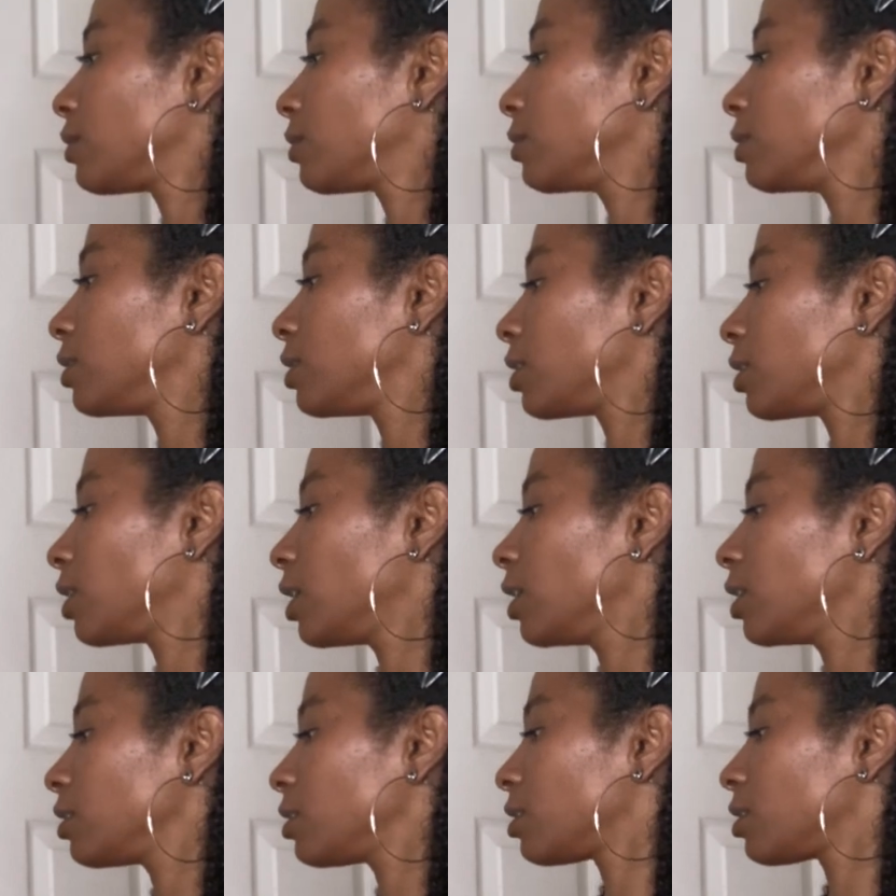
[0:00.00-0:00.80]
on to
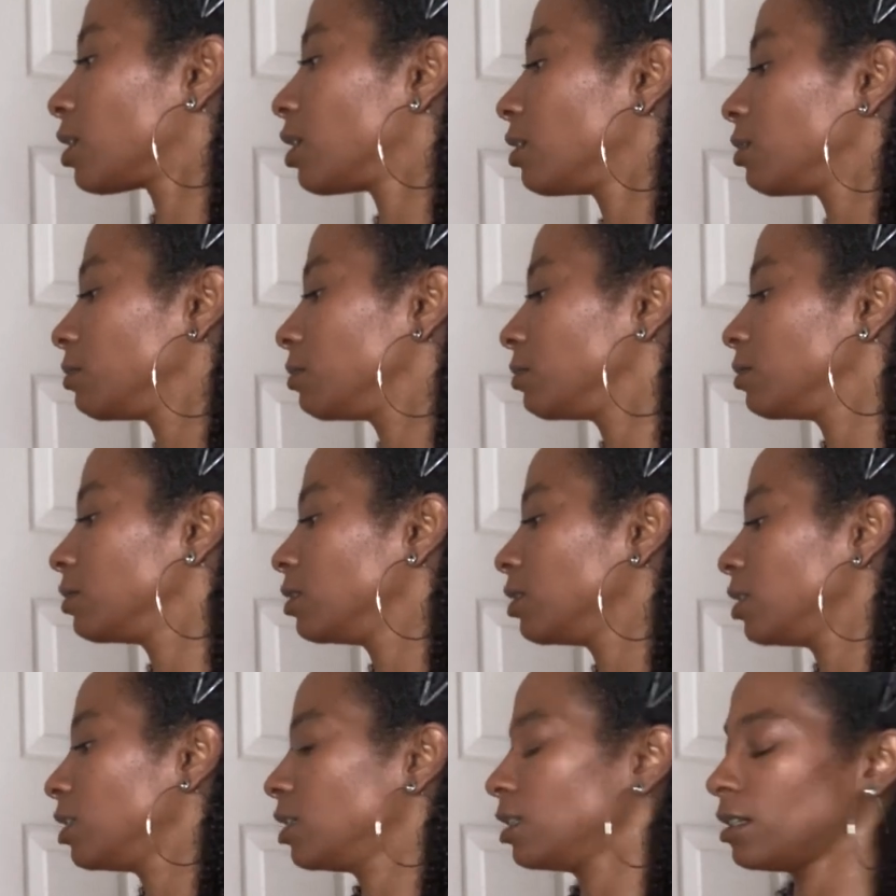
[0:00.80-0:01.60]
this. So
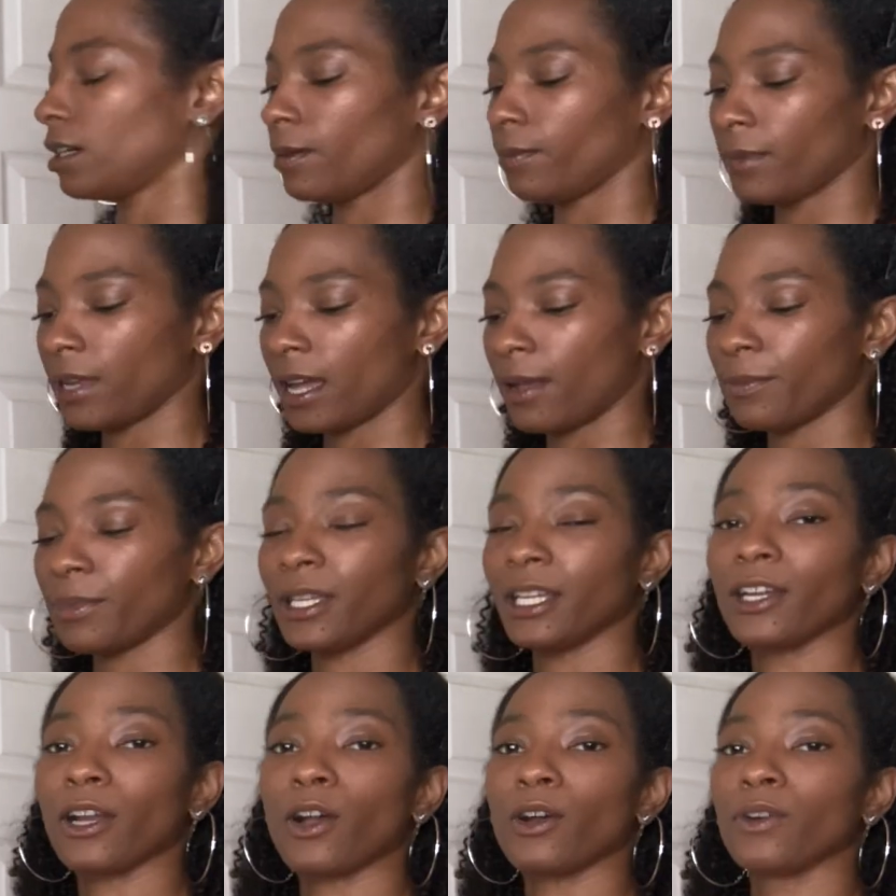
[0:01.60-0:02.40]
I'm not being